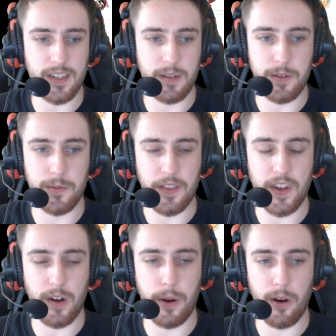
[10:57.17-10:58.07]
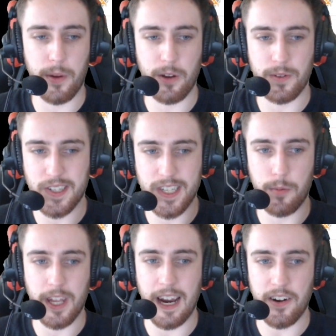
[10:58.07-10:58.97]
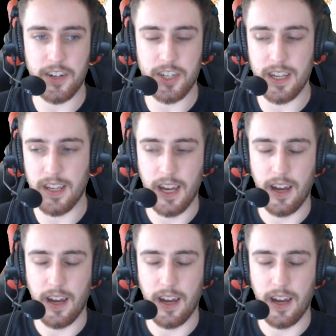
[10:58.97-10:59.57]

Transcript: lead me to my third power pick, which is going to be Garrett G.